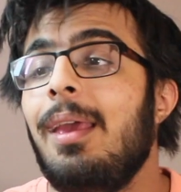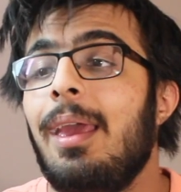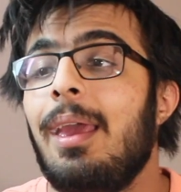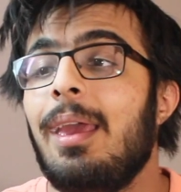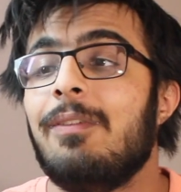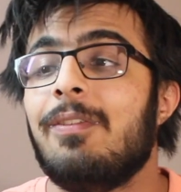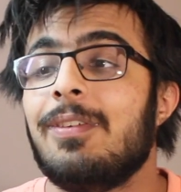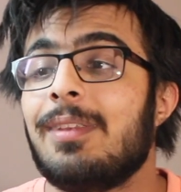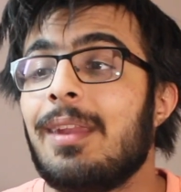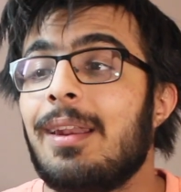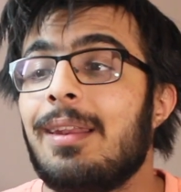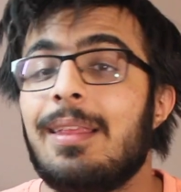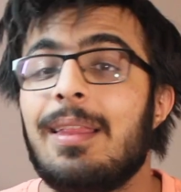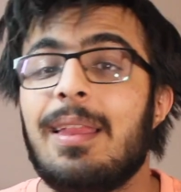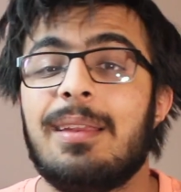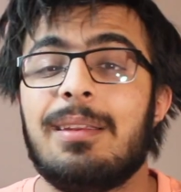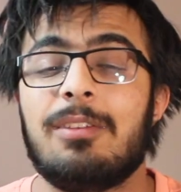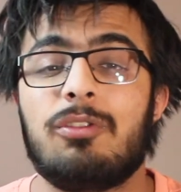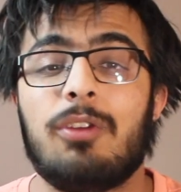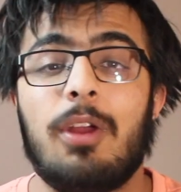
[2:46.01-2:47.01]
If it's anything
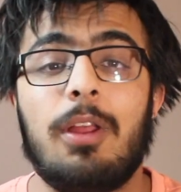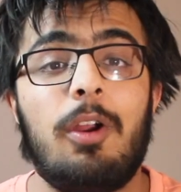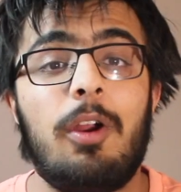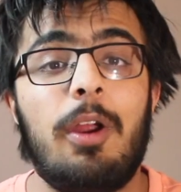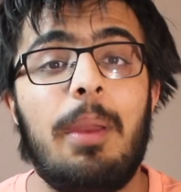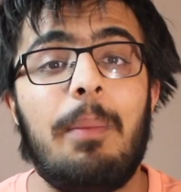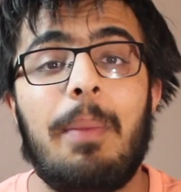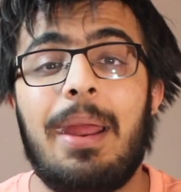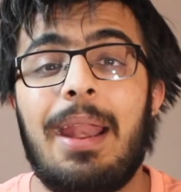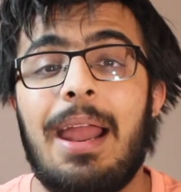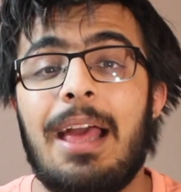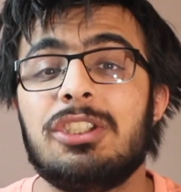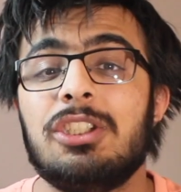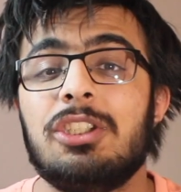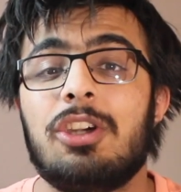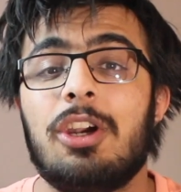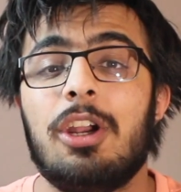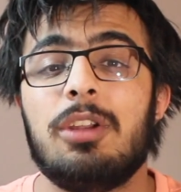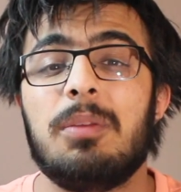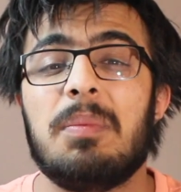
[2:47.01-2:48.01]
like this trailer, it might
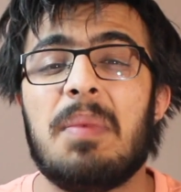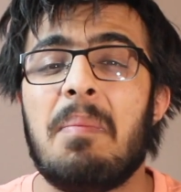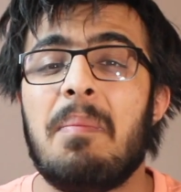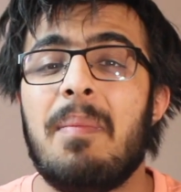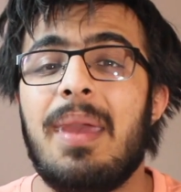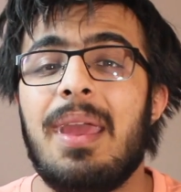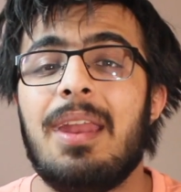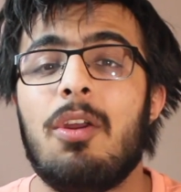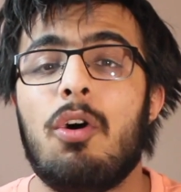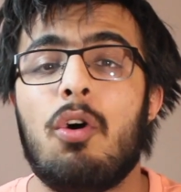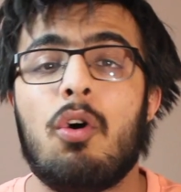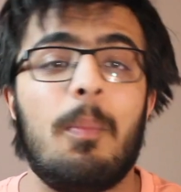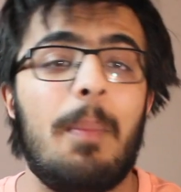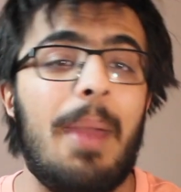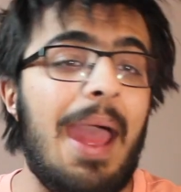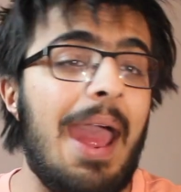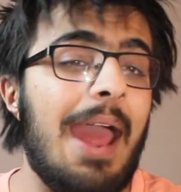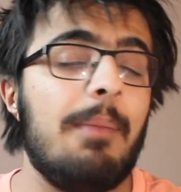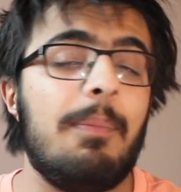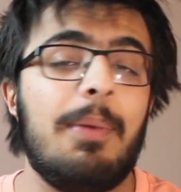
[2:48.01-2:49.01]
actually turn out to be mid or
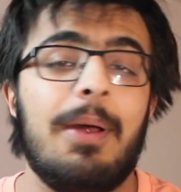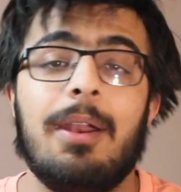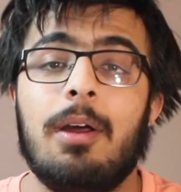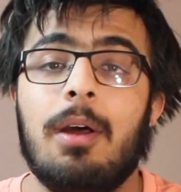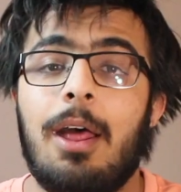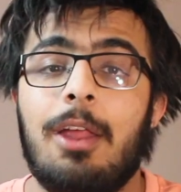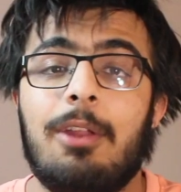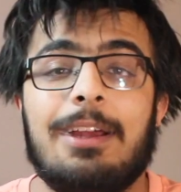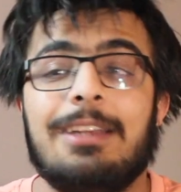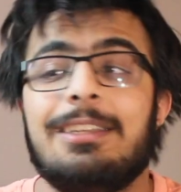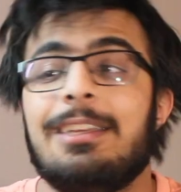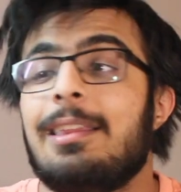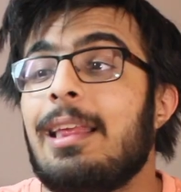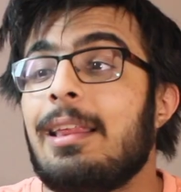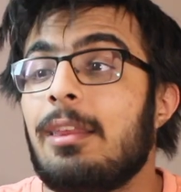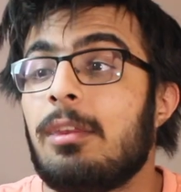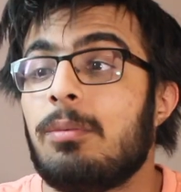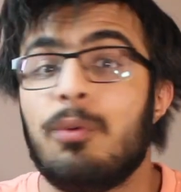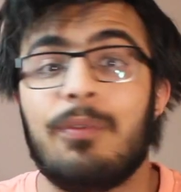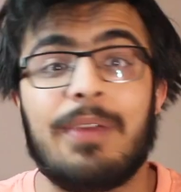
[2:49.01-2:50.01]
bad, but otherwise, I
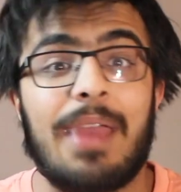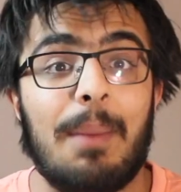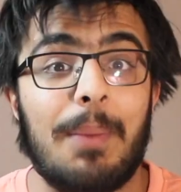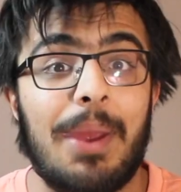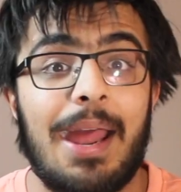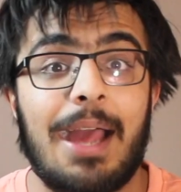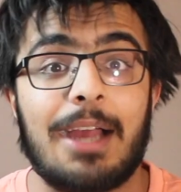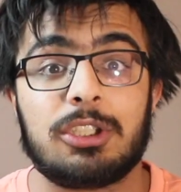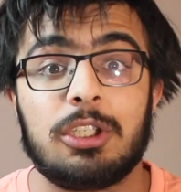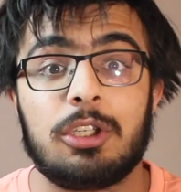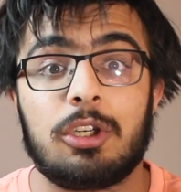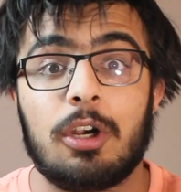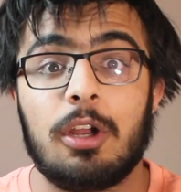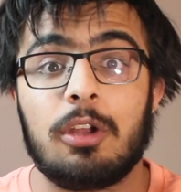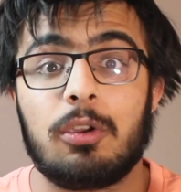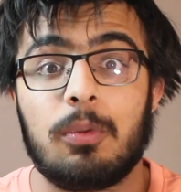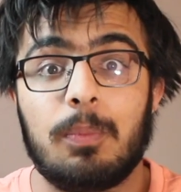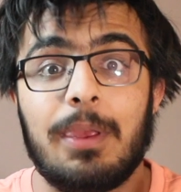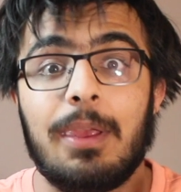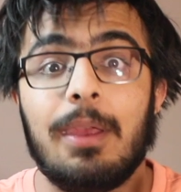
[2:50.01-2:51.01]
think this movie might actually turn
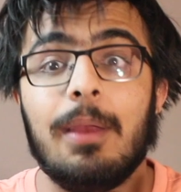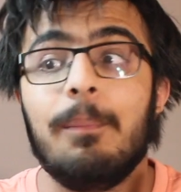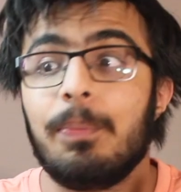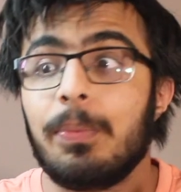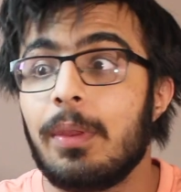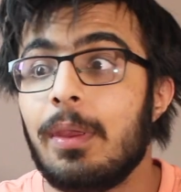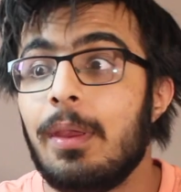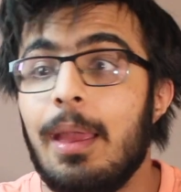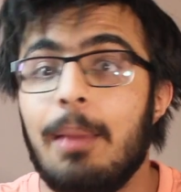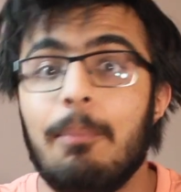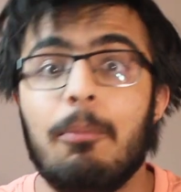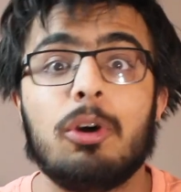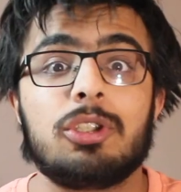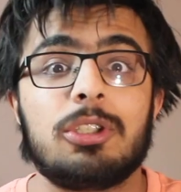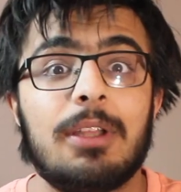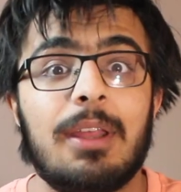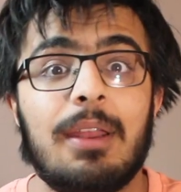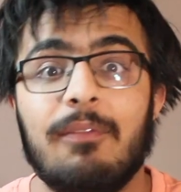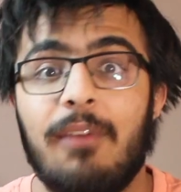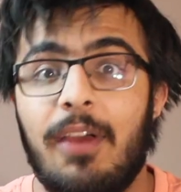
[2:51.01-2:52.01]
out to be
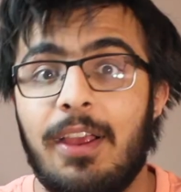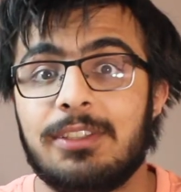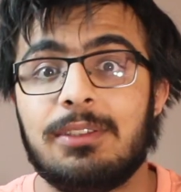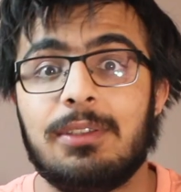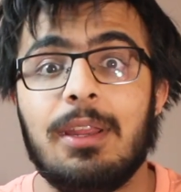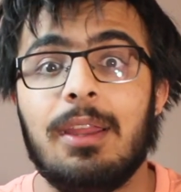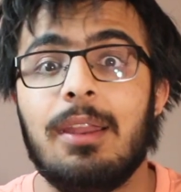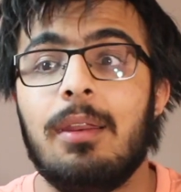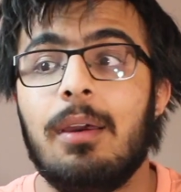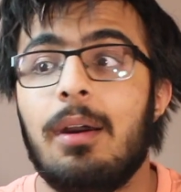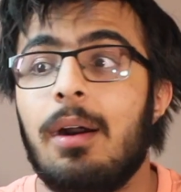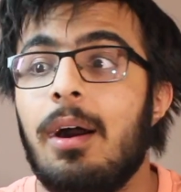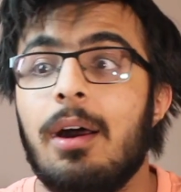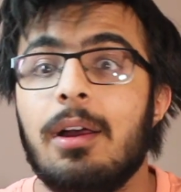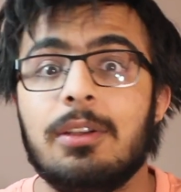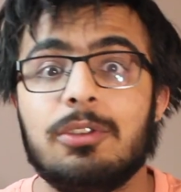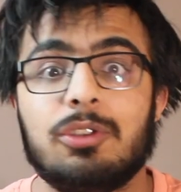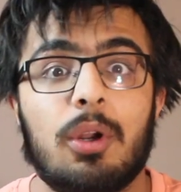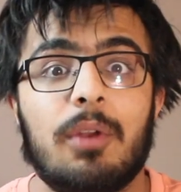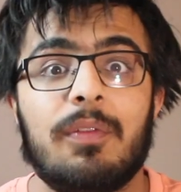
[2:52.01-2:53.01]
emotionally invested,
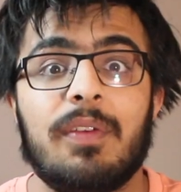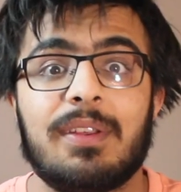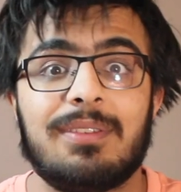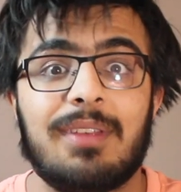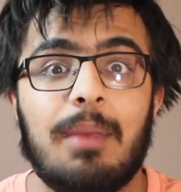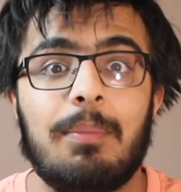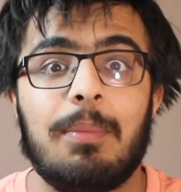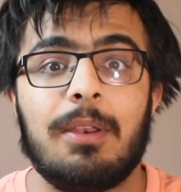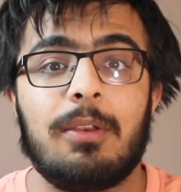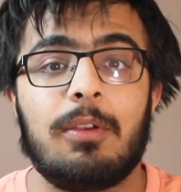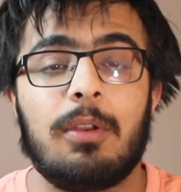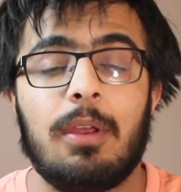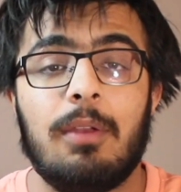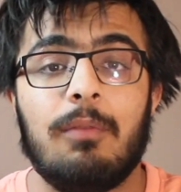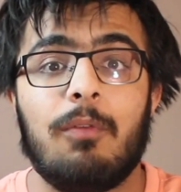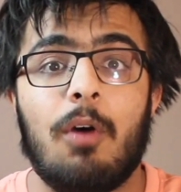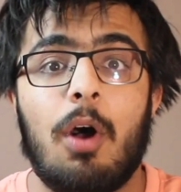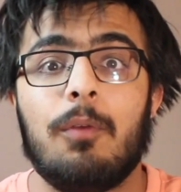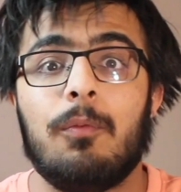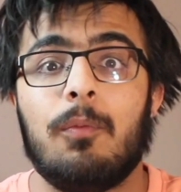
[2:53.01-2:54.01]
sort of excitement
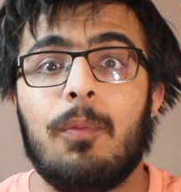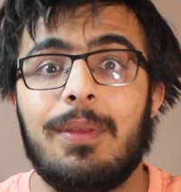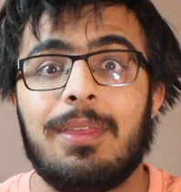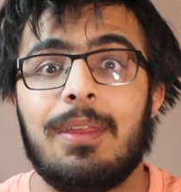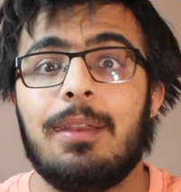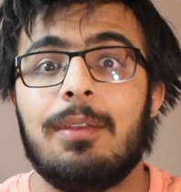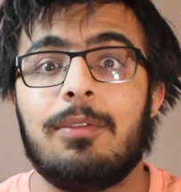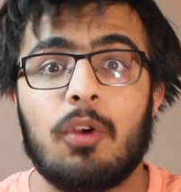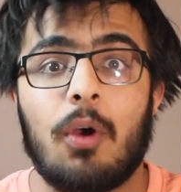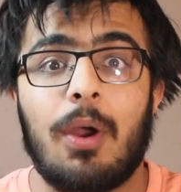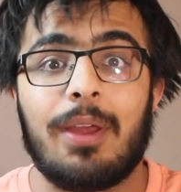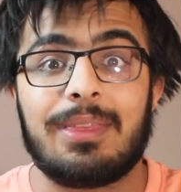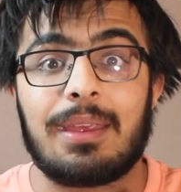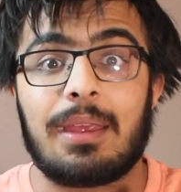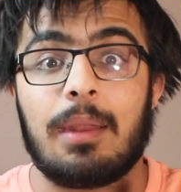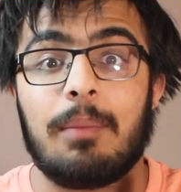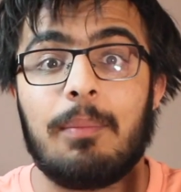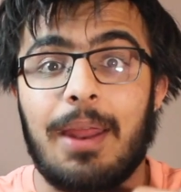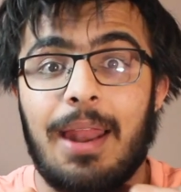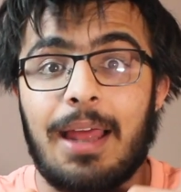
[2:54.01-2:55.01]
involved with it. So I
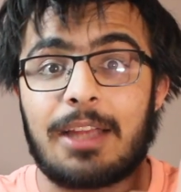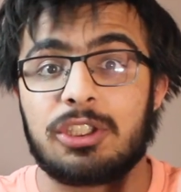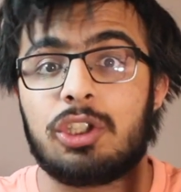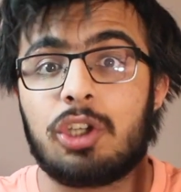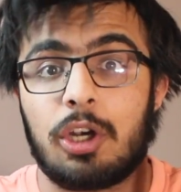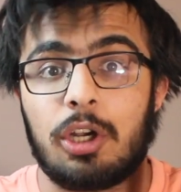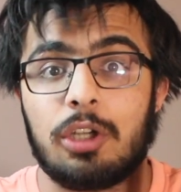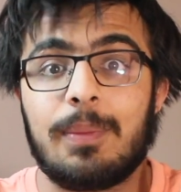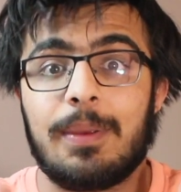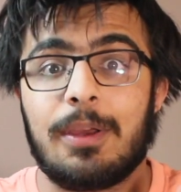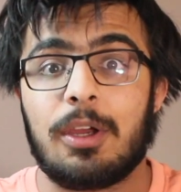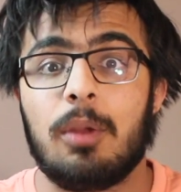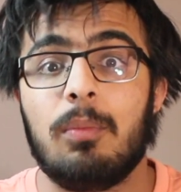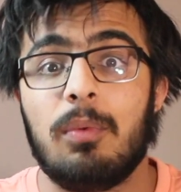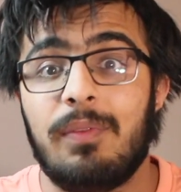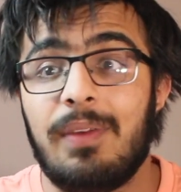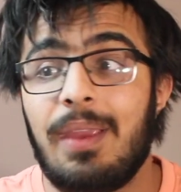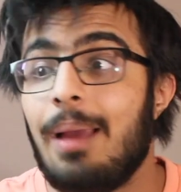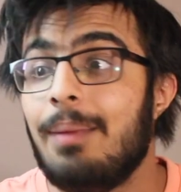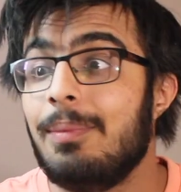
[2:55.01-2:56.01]
think it might actually turn out to be a good
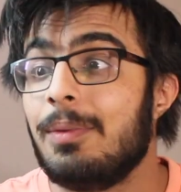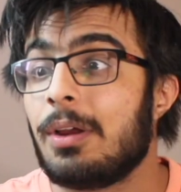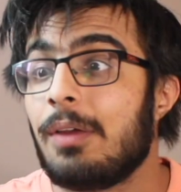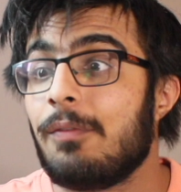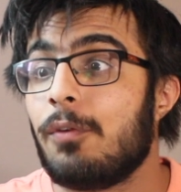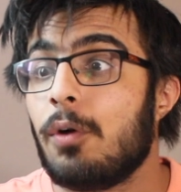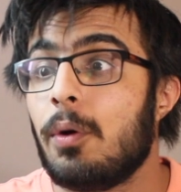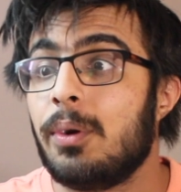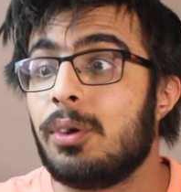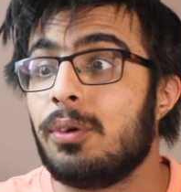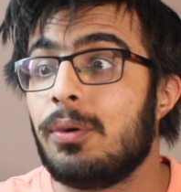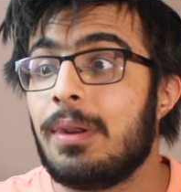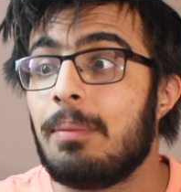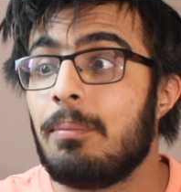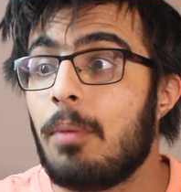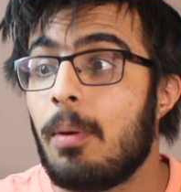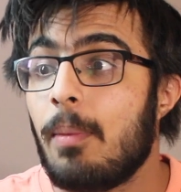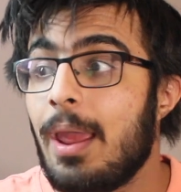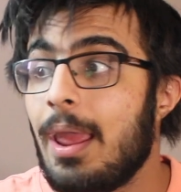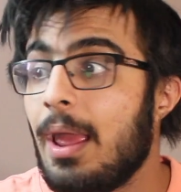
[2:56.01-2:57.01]
movie. I'm looking forward to it
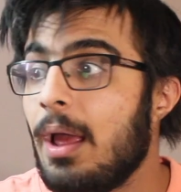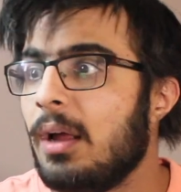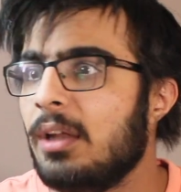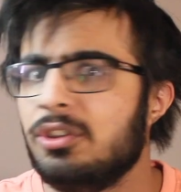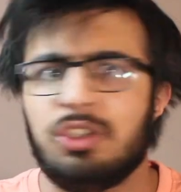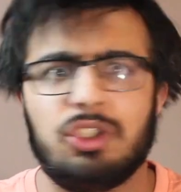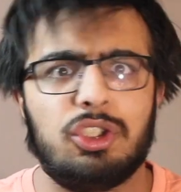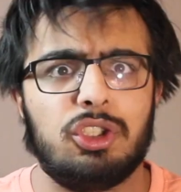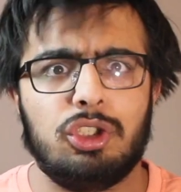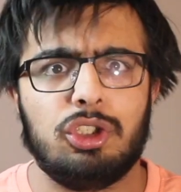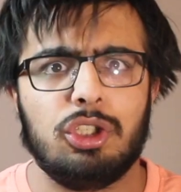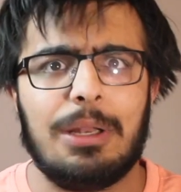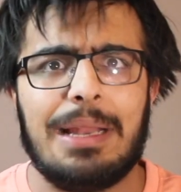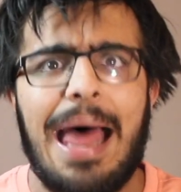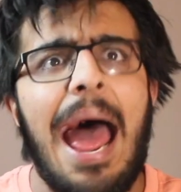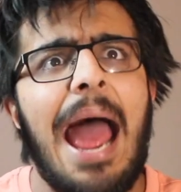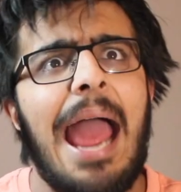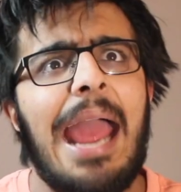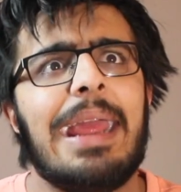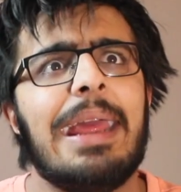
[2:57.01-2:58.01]
in
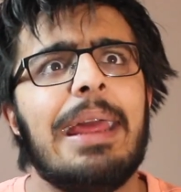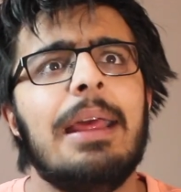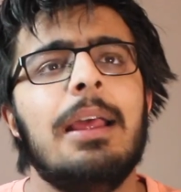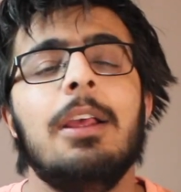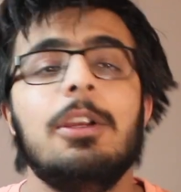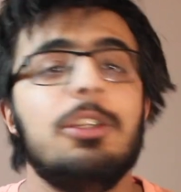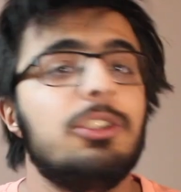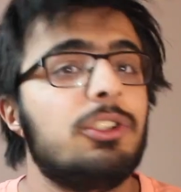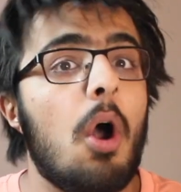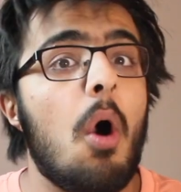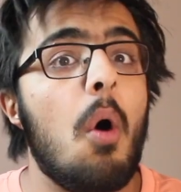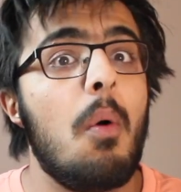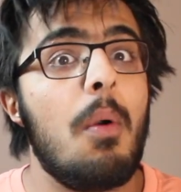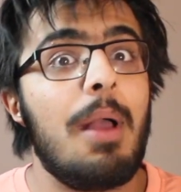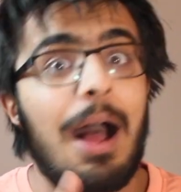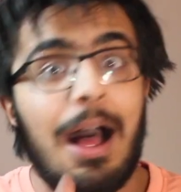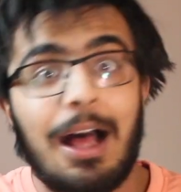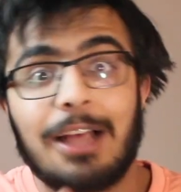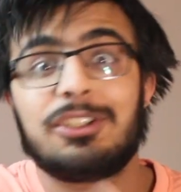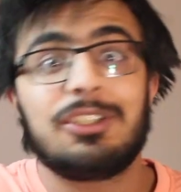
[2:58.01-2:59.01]
July. So
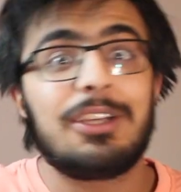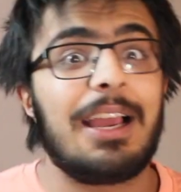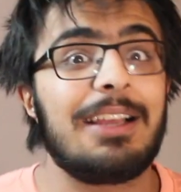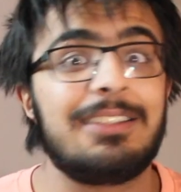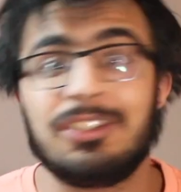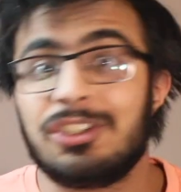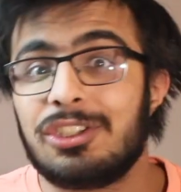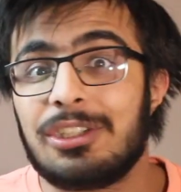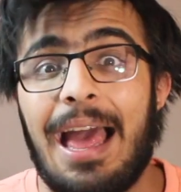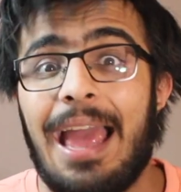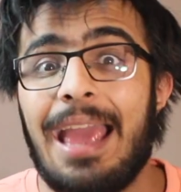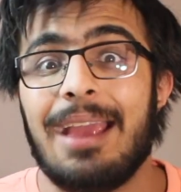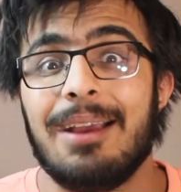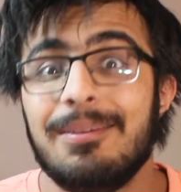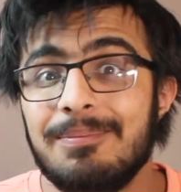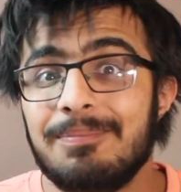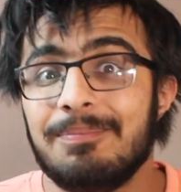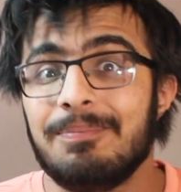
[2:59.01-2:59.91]
I'll see you guys in July.